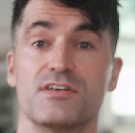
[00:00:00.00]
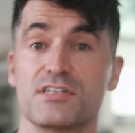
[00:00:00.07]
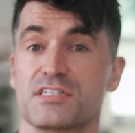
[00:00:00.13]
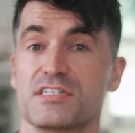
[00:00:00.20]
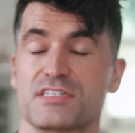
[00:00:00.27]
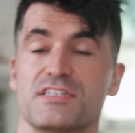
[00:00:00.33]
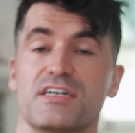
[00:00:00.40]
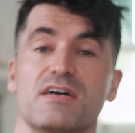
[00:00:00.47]
Thus,
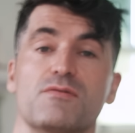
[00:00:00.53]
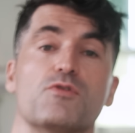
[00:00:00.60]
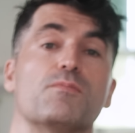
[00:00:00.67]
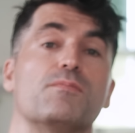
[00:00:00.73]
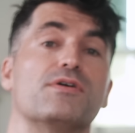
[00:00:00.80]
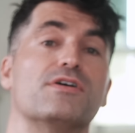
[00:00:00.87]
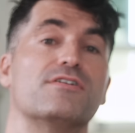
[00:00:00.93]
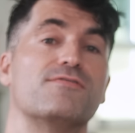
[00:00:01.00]
the star will
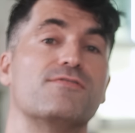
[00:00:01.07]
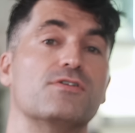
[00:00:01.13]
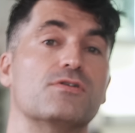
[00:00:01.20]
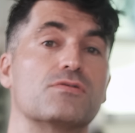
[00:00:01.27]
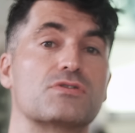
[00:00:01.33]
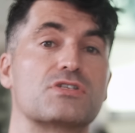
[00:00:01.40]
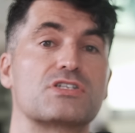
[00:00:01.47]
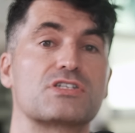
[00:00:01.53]
burn
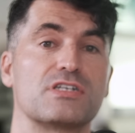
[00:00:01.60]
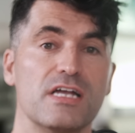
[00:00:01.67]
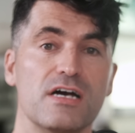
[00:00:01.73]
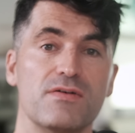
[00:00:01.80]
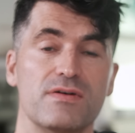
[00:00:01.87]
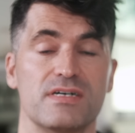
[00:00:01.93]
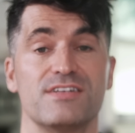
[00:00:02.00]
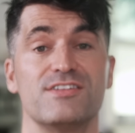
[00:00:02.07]
fuel
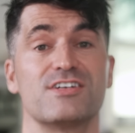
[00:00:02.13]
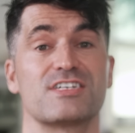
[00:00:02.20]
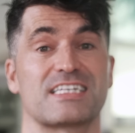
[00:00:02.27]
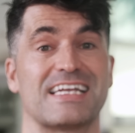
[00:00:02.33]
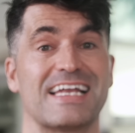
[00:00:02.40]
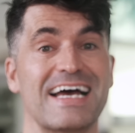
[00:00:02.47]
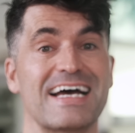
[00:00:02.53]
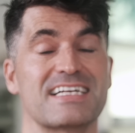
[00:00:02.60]
slower and thus
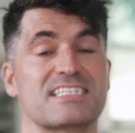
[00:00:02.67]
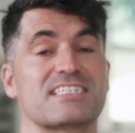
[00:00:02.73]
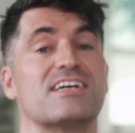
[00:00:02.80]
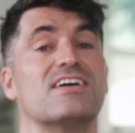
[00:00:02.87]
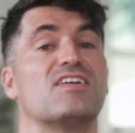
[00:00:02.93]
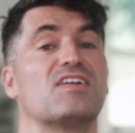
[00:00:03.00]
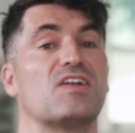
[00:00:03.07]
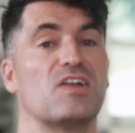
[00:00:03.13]
last
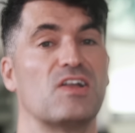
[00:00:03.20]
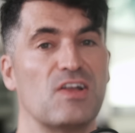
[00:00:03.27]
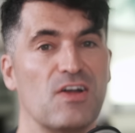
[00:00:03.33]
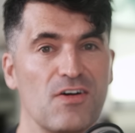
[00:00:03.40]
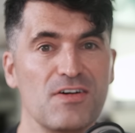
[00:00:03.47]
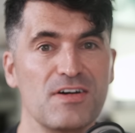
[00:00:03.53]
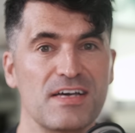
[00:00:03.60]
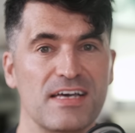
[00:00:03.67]

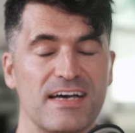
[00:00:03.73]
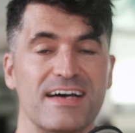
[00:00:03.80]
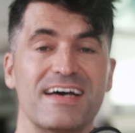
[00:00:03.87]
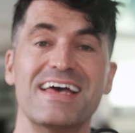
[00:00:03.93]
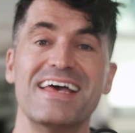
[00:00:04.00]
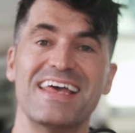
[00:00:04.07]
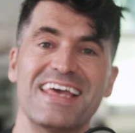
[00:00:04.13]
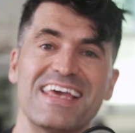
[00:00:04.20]
longer.
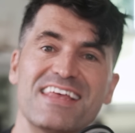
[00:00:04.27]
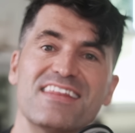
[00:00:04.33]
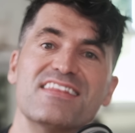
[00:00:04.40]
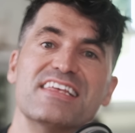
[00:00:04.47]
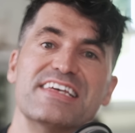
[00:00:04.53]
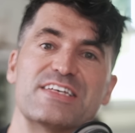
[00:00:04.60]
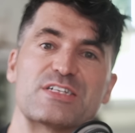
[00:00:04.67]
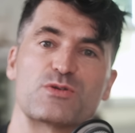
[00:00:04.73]
In
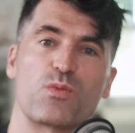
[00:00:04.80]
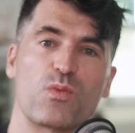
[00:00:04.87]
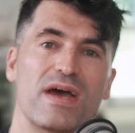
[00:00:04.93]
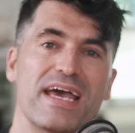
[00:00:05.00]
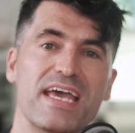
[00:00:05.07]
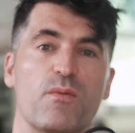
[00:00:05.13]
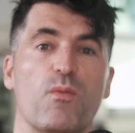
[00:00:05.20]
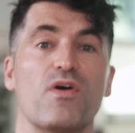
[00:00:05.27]
this
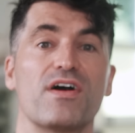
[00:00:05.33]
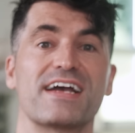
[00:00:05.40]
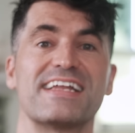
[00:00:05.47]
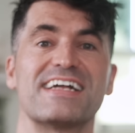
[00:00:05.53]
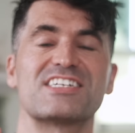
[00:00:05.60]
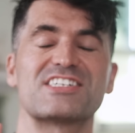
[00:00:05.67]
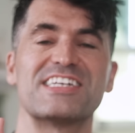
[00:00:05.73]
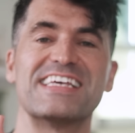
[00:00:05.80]
way, one could
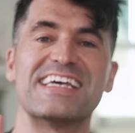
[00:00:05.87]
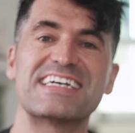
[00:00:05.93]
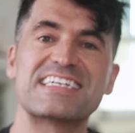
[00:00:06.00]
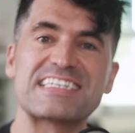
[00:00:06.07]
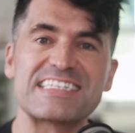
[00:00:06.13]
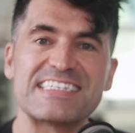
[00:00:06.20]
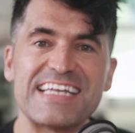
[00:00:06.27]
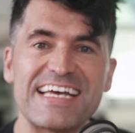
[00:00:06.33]
actually
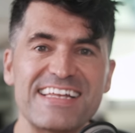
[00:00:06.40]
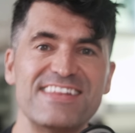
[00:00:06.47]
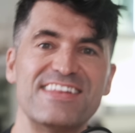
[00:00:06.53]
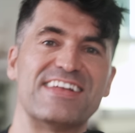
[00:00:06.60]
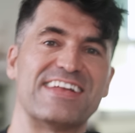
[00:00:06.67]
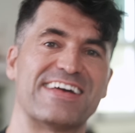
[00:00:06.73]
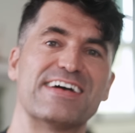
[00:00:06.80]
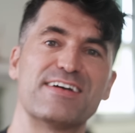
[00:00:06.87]
extend the
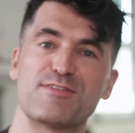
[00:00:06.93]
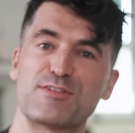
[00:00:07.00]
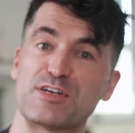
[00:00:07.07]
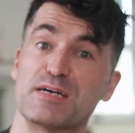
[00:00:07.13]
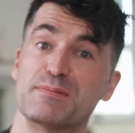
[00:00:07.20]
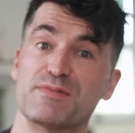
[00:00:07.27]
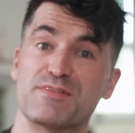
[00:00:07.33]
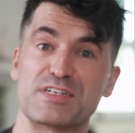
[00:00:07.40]

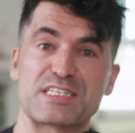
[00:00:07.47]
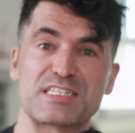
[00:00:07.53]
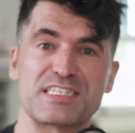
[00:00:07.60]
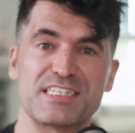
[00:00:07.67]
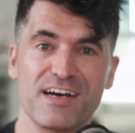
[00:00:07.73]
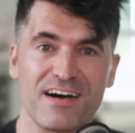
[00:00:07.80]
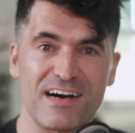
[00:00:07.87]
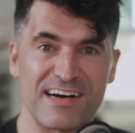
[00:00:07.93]
lifetime of a
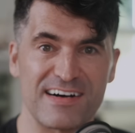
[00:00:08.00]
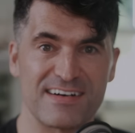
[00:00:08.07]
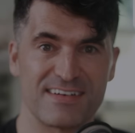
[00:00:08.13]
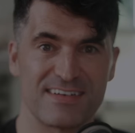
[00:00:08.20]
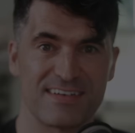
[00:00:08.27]
star.